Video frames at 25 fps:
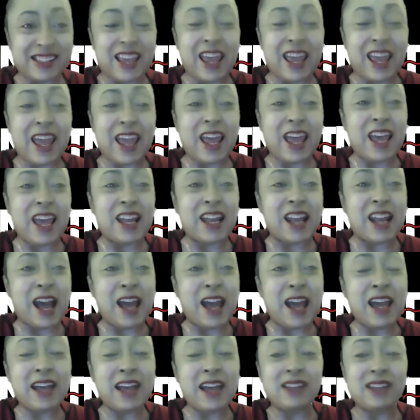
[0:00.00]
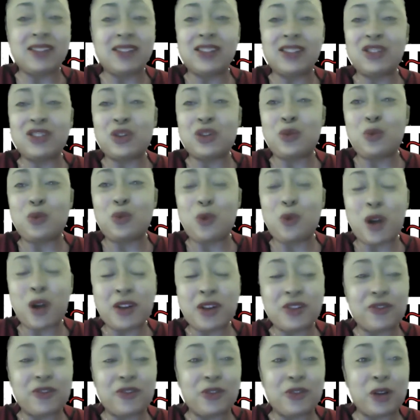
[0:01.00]
and I had such a
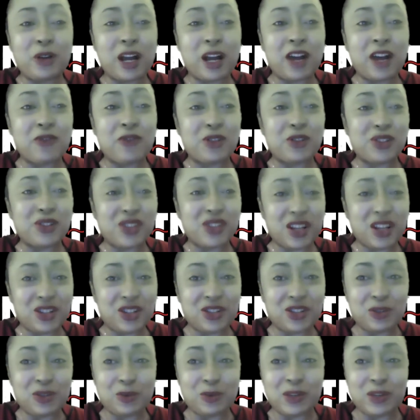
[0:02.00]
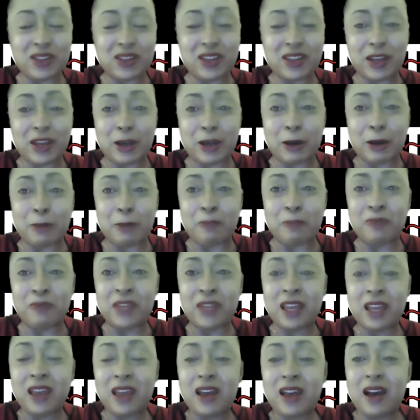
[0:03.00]
wonderful conversation with him.
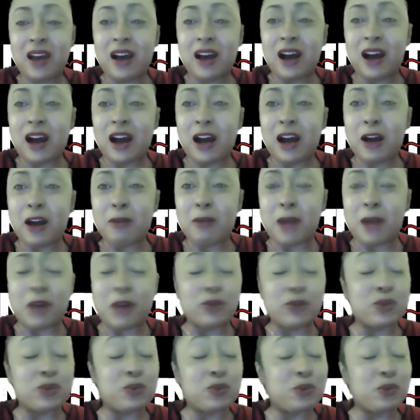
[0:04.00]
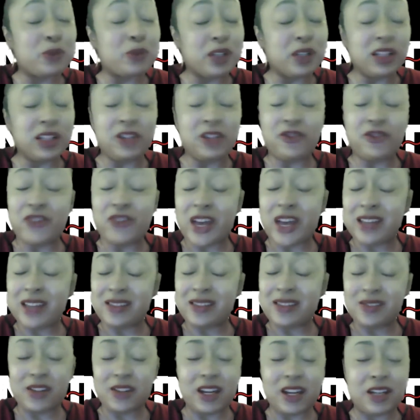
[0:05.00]
Um, I was really
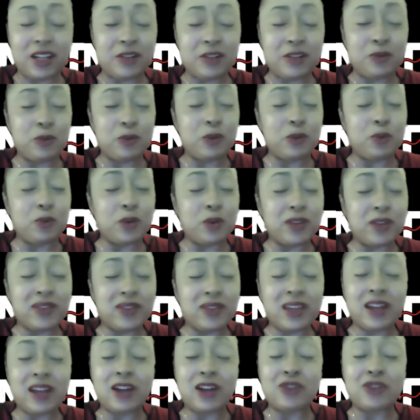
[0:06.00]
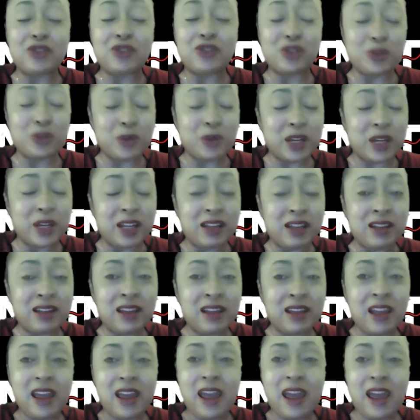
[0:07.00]
fascinated with what they are doing.
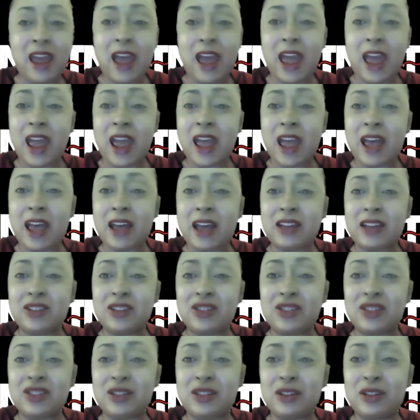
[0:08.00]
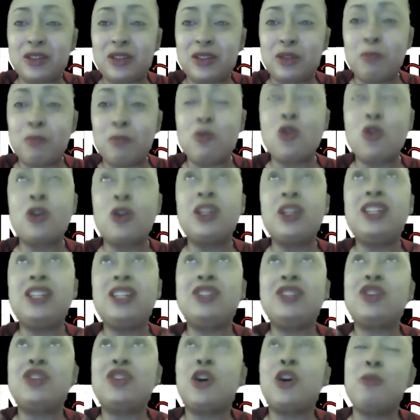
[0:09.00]
And the more he
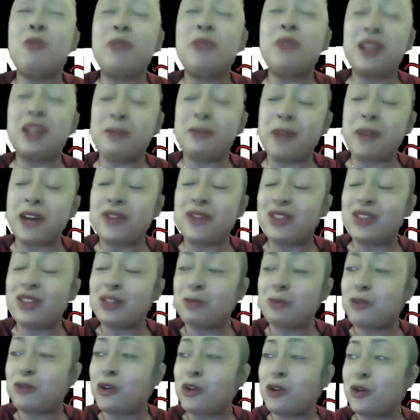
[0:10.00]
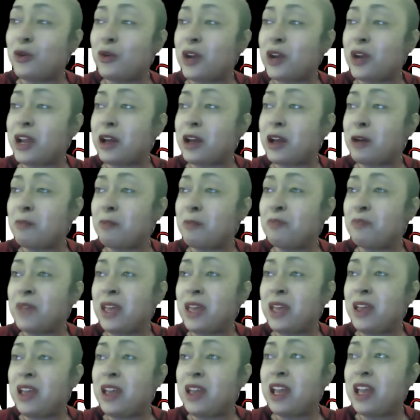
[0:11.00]
told me about this program
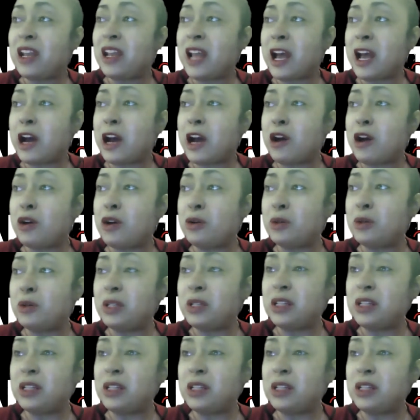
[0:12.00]
and how